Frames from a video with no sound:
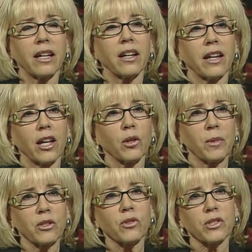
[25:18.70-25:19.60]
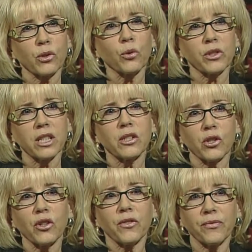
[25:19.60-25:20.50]
uh, elementary school
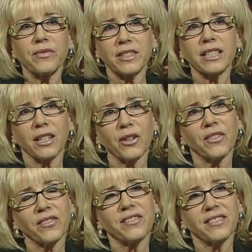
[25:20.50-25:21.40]
teacher. Oh, so. that's